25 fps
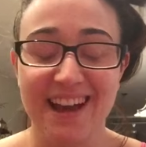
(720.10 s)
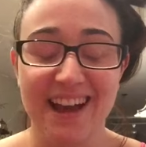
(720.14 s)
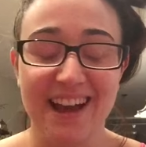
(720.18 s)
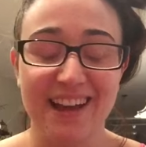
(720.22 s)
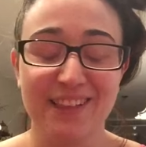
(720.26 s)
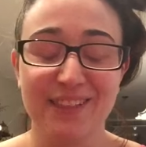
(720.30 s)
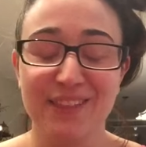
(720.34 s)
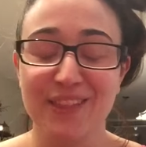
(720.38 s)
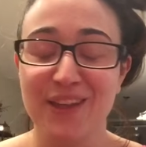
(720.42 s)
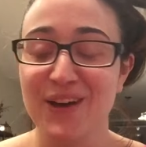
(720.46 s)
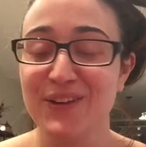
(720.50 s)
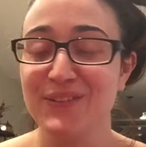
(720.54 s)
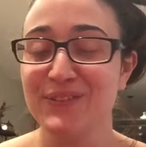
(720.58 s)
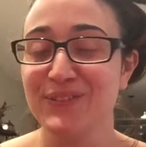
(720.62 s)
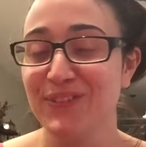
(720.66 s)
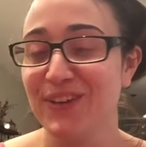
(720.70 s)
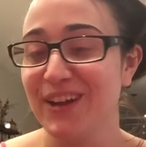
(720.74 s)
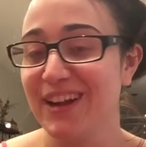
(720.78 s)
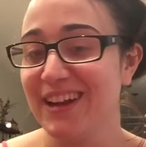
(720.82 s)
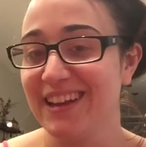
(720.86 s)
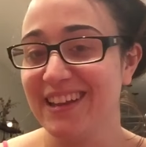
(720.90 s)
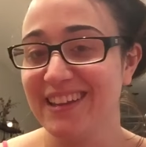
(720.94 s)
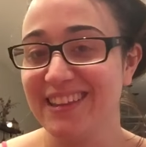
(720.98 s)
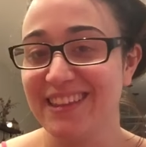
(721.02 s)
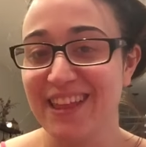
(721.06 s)
I love
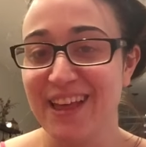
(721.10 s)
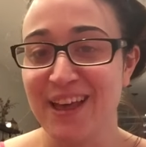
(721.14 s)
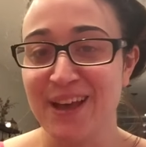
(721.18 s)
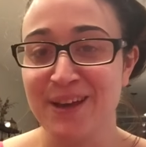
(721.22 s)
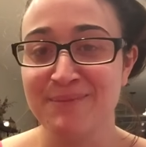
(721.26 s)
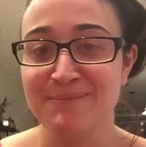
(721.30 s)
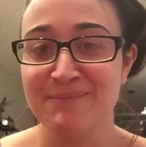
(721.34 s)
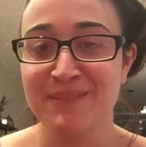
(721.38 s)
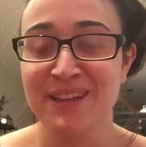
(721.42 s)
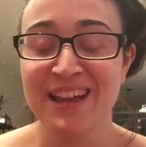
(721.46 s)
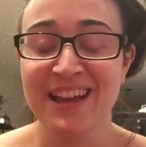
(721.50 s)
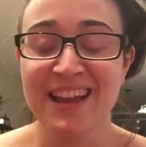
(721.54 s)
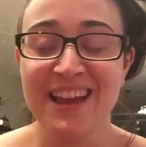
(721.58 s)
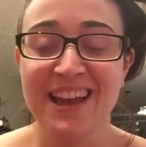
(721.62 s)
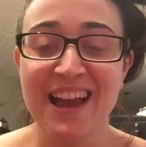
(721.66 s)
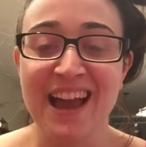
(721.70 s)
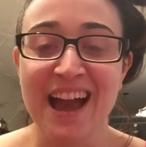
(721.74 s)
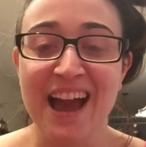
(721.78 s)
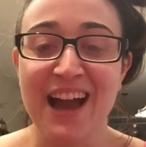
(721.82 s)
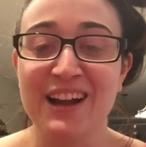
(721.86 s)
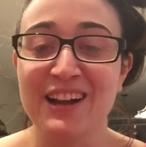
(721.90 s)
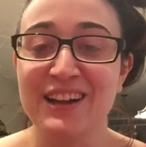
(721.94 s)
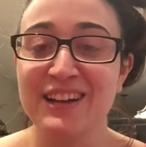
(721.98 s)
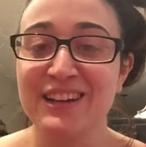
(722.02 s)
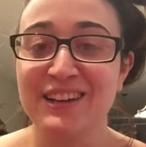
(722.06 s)
reading them.
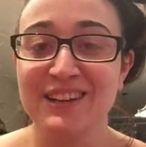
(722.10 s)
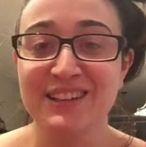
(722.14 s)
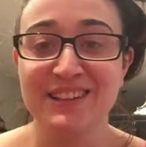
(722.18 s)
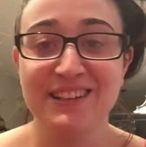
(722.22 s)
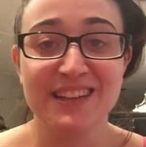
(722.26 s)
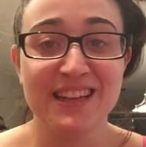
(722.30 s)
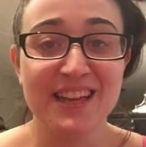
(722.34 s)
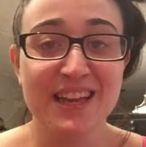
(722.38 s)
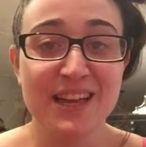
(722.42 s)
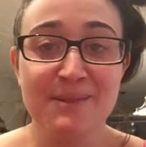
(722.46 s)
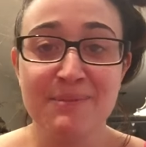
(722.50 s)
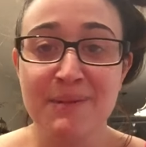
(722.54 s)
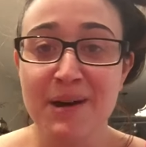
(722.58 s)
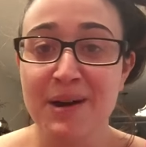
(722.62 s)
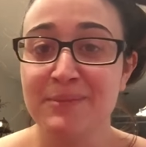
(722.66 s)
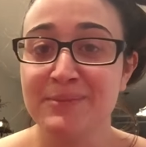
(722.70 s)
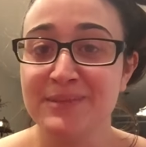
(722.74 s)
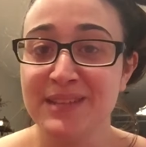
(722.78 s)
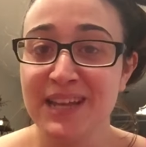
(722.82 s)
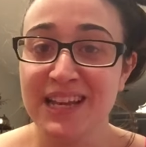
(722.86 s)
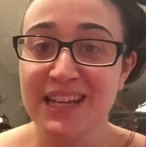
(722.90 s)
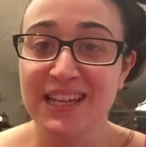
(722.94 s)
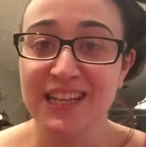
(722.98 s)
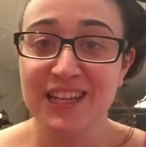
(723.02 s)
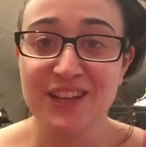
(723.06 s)
I'm going to keep
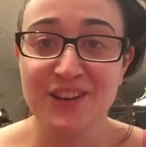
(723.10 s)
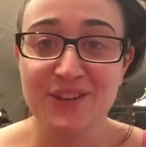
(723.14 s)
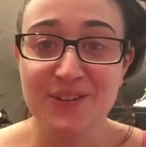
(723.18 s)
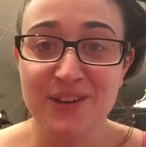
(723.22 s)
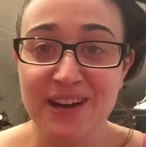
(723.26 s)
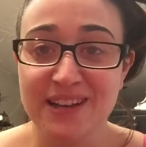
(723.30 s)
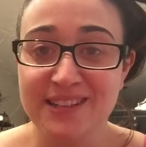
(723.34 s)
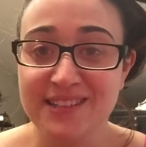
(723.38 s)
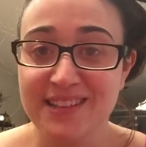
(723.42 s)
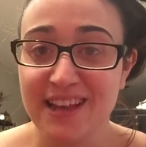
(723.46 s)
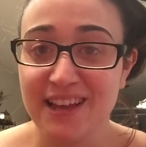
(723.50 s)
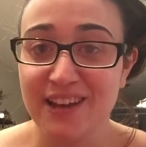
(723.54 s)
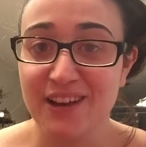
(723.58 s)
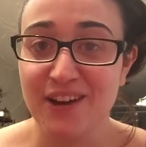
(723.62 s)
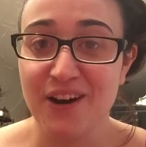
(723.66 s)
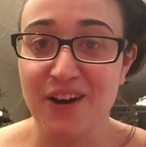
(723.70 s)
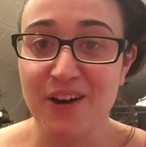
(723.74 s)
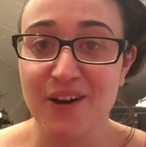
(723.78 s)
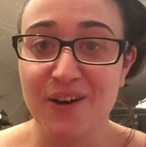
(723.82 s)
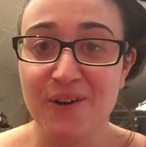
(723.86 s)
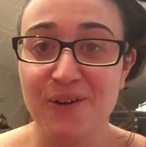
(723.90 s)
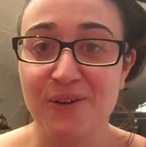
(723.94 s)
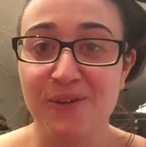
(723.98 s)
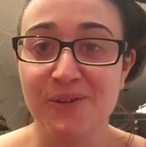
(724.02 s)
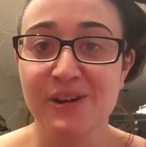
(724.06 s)
updating you as I
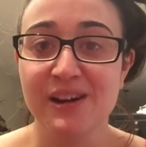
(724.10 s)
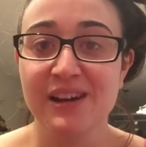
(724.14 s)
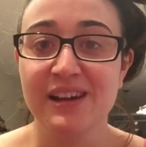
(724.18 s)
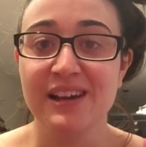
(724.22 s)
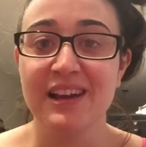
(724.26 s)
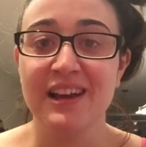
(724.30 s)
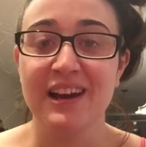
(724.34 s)
go.